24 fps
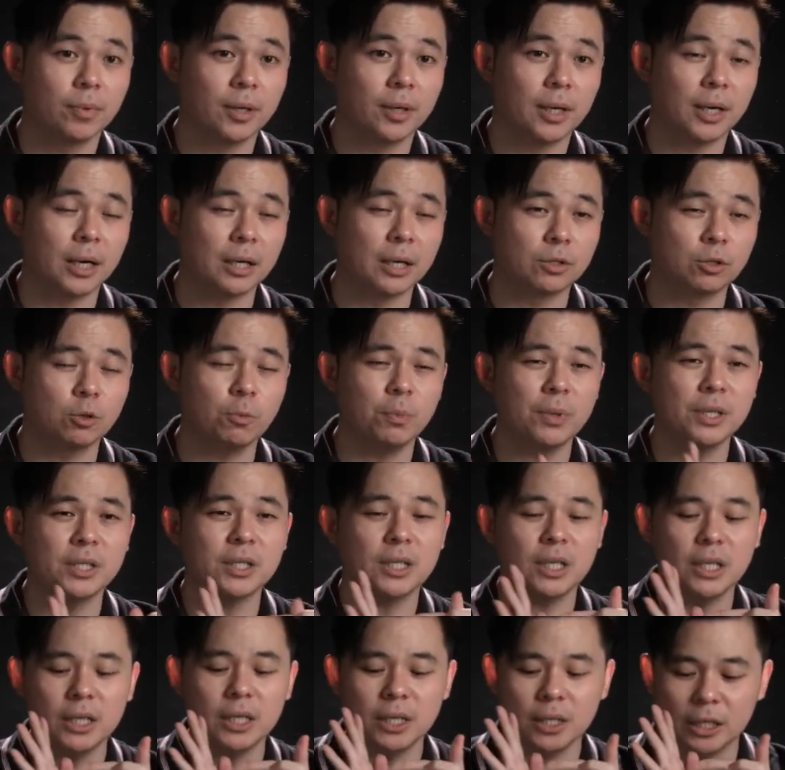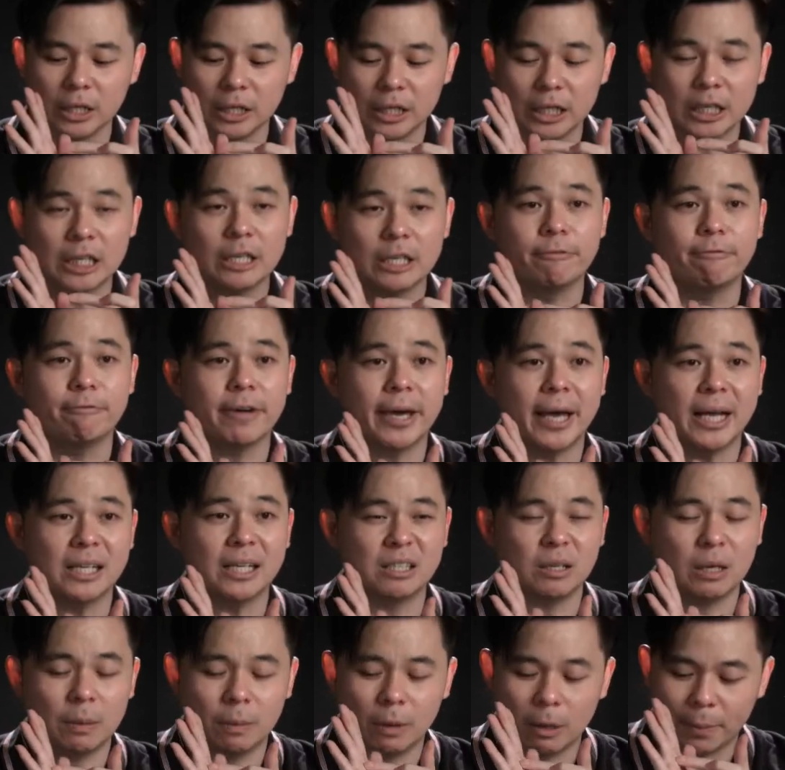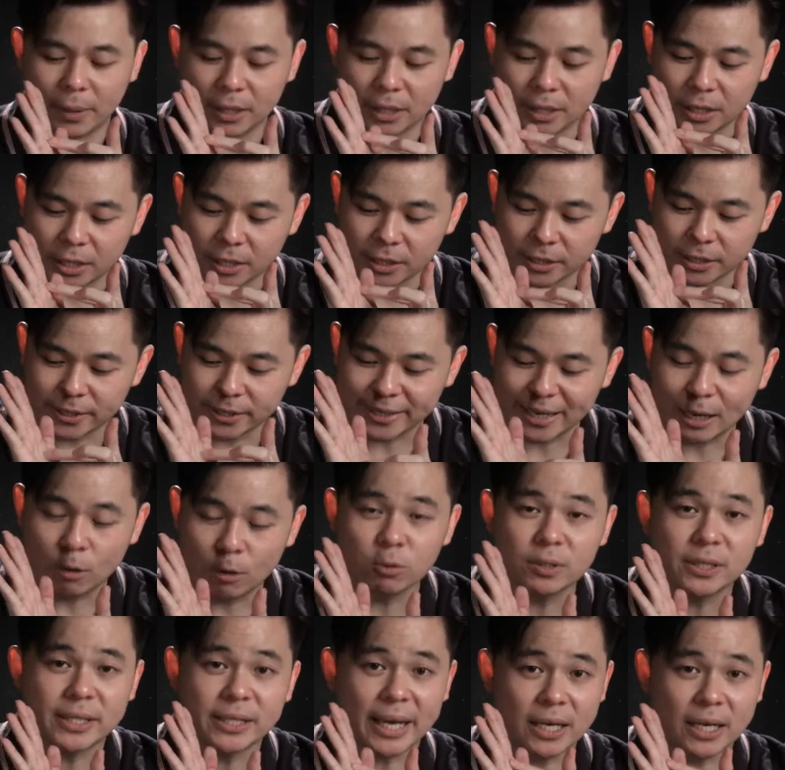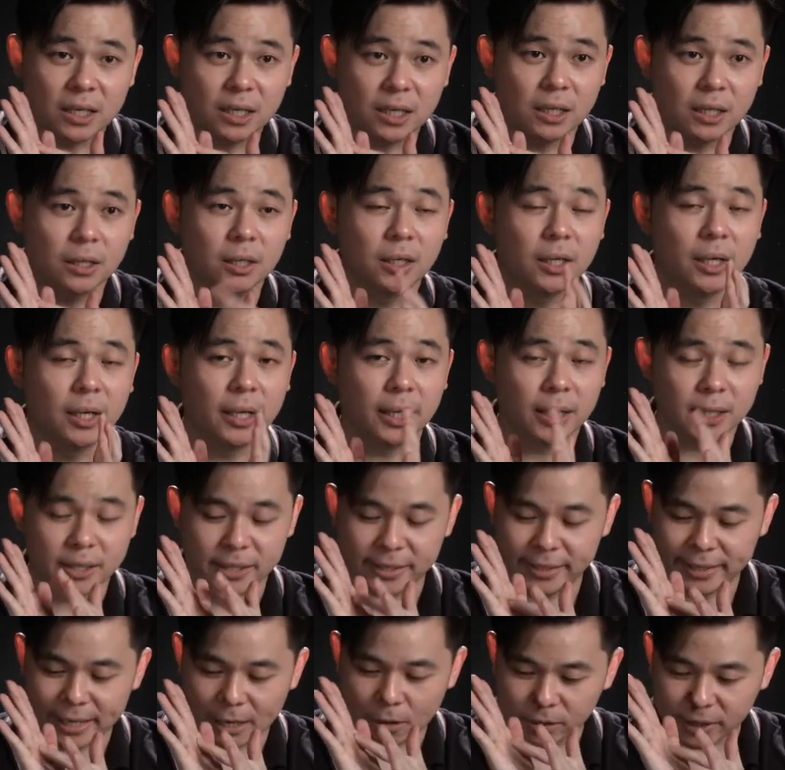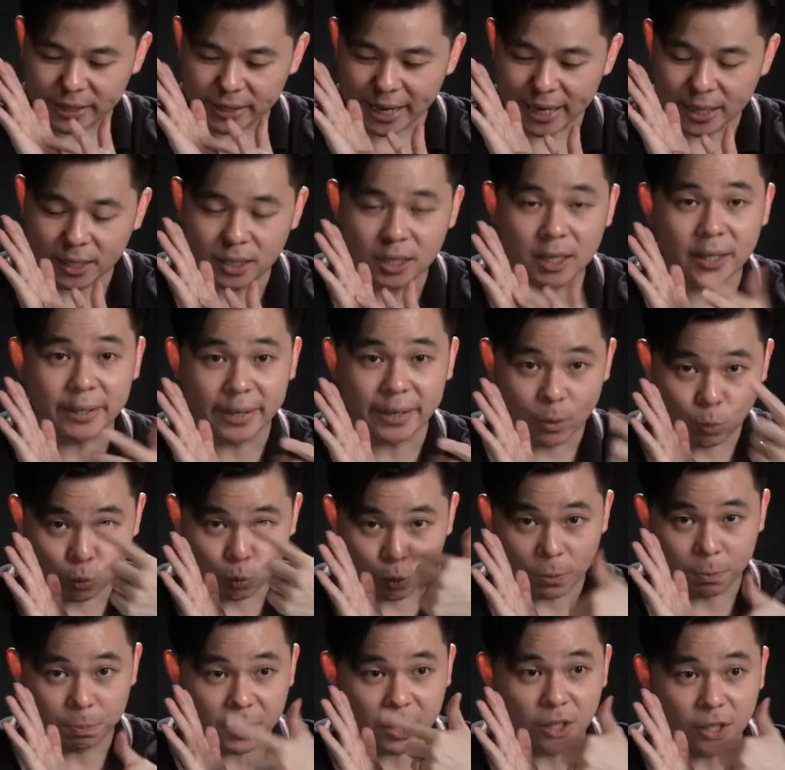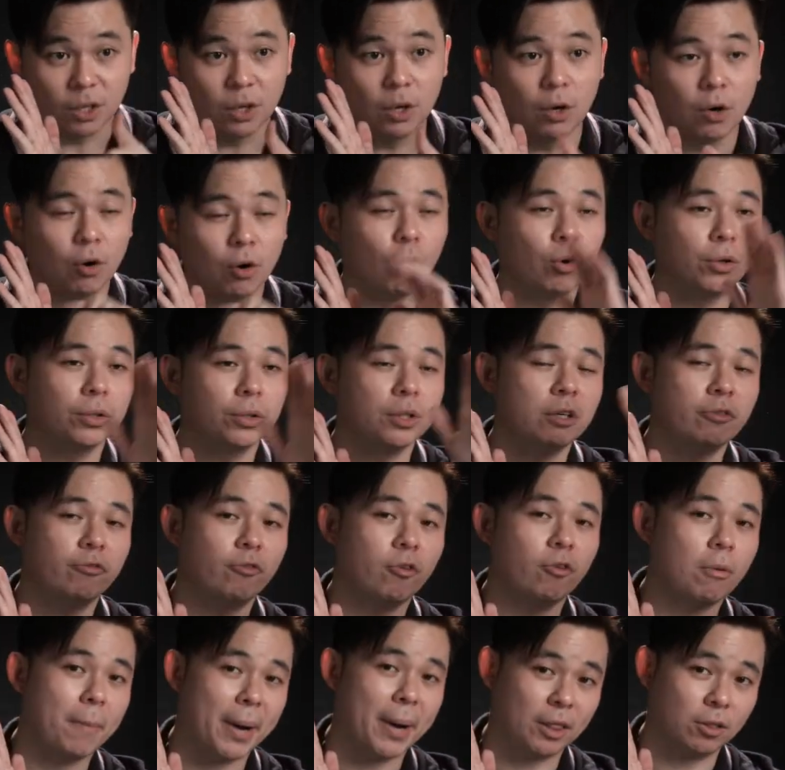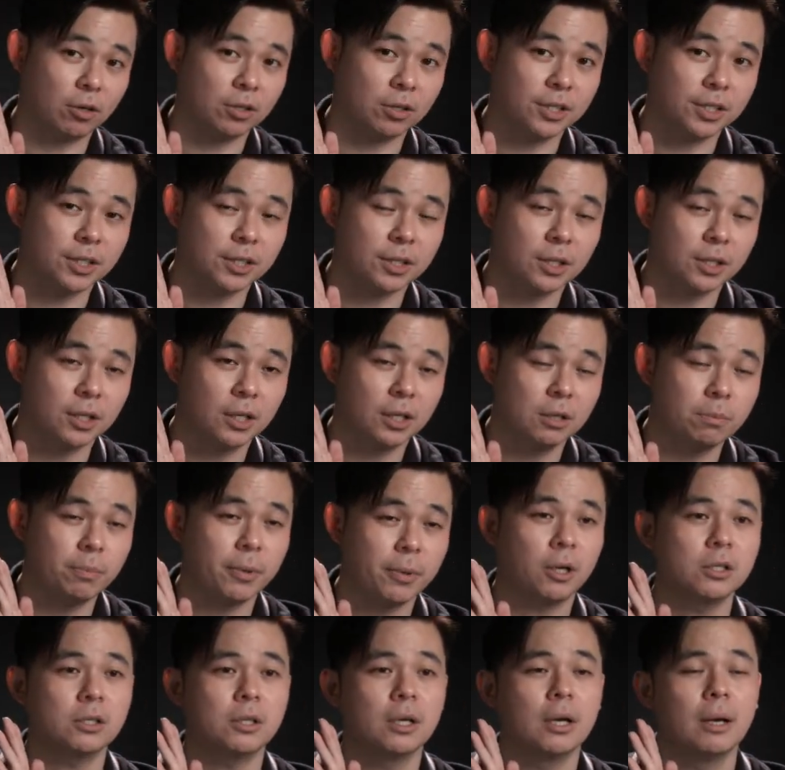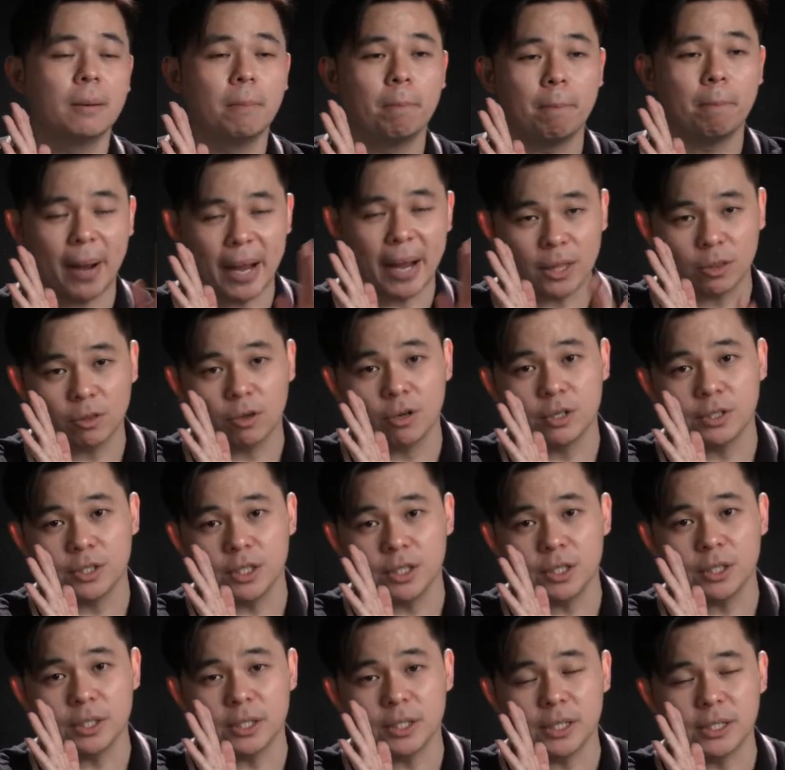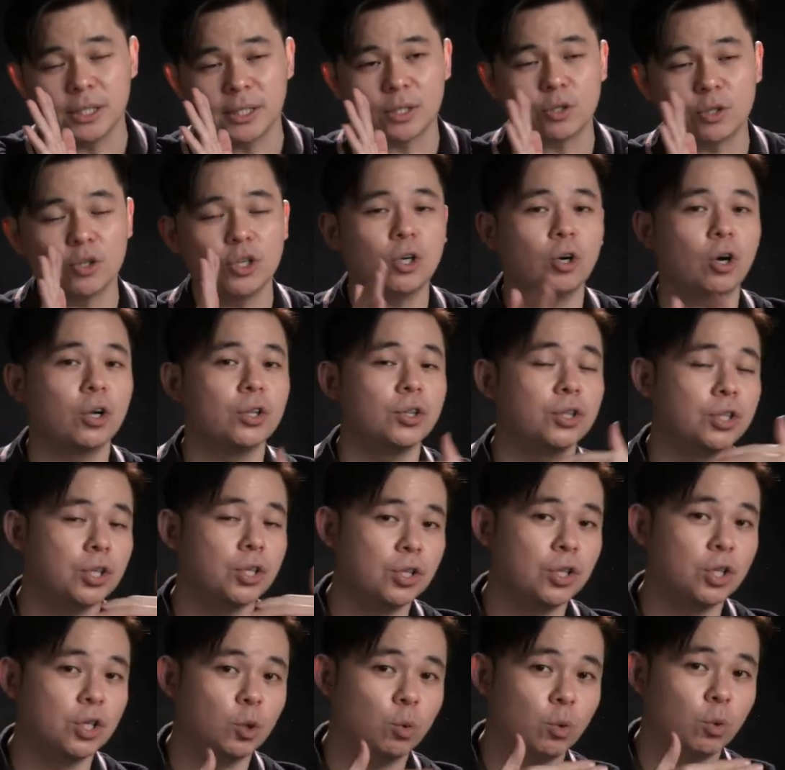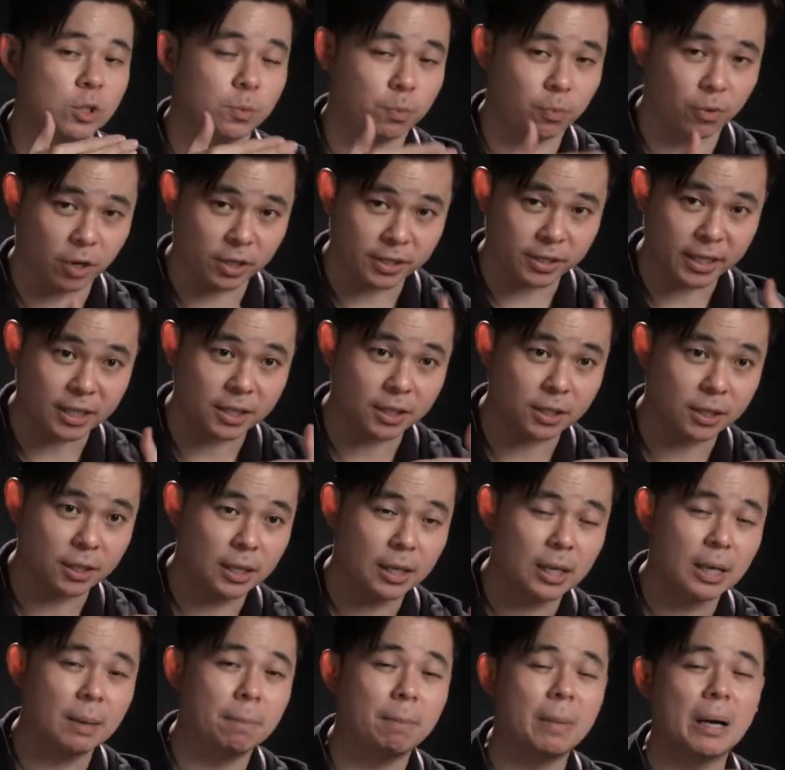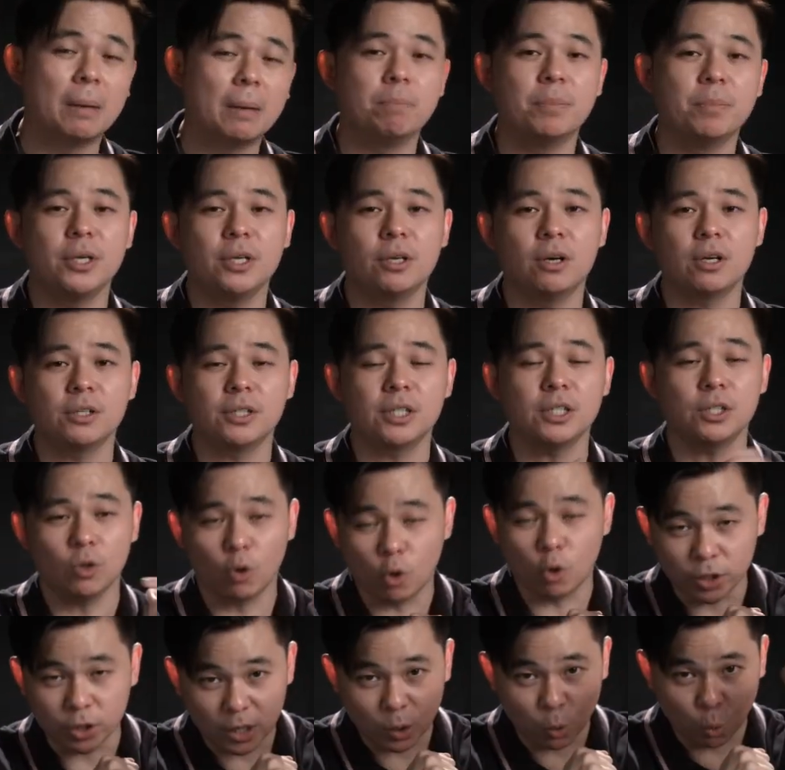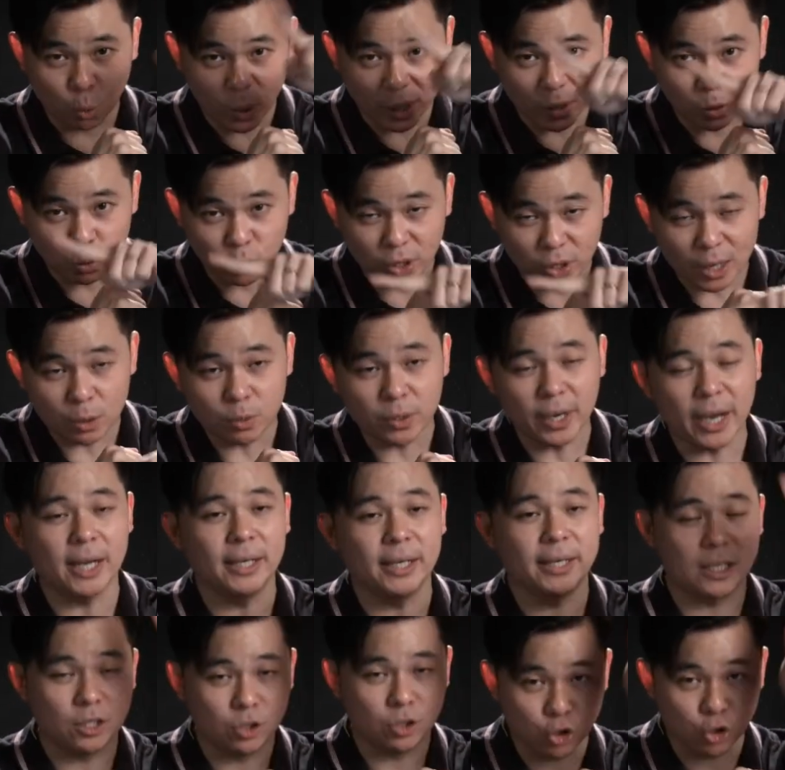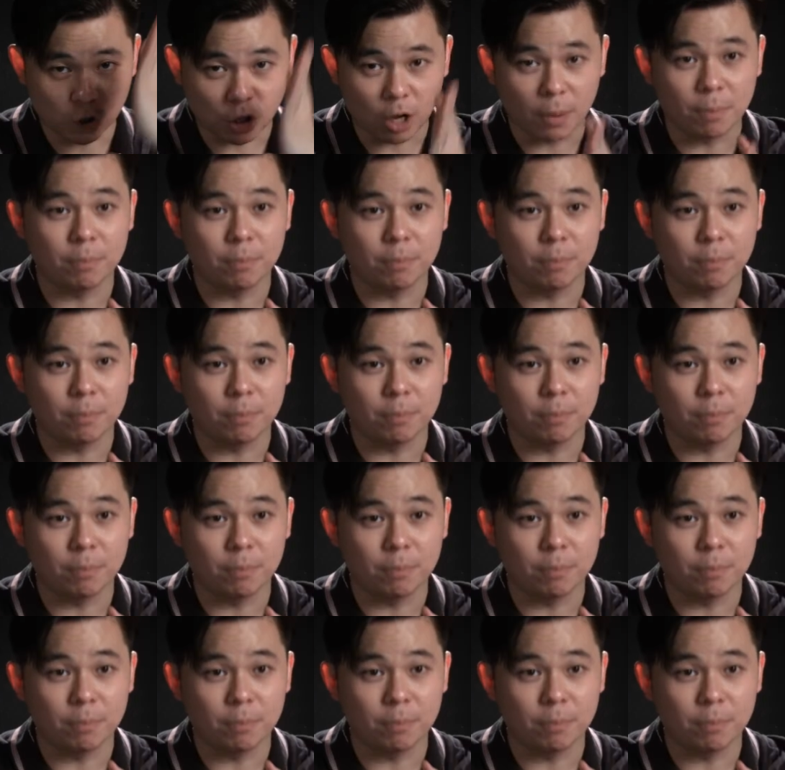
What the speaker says: So basically, if as I come out about the cell cycle can repeat only for mitosis, because mitosis is actually continuous process. But meiosis only one round and then stop.